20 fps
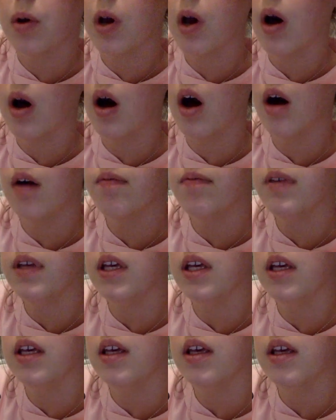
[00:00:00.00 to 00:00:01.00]

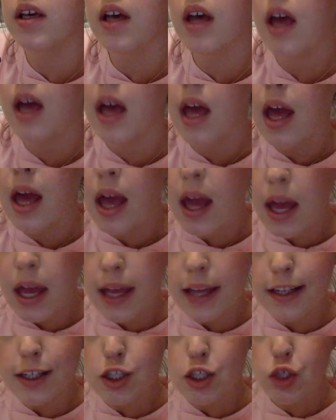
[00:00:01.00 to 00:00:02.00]
coffee
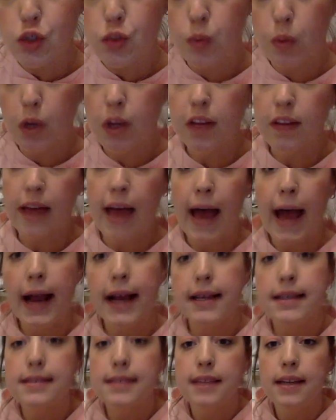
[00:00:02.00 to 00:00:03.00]
and just
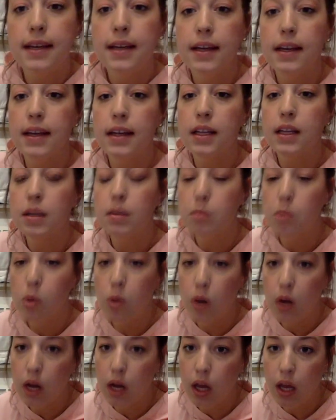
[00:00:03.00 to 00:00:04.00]
relaxing in the
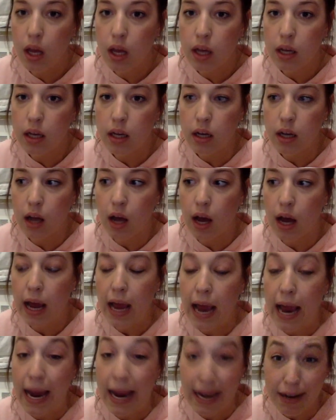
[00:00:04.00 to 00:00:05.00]
morning and not
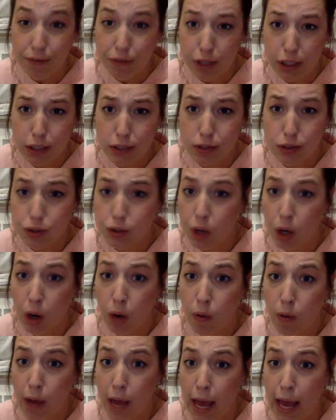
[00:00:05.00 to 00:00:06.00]
having to
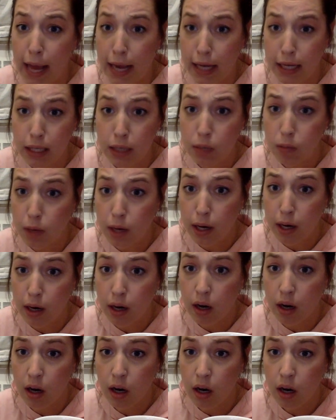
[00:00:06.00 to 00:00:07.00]
go
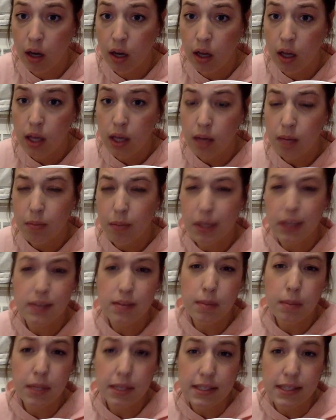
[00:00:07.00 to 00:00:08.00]
anywhere. Because
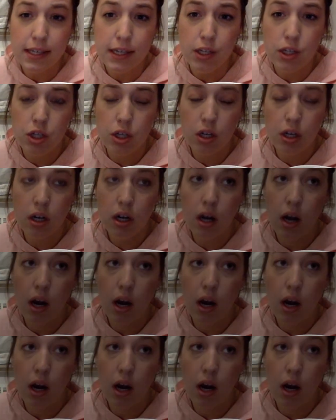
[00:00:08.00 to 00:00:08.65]
I'm a teacher,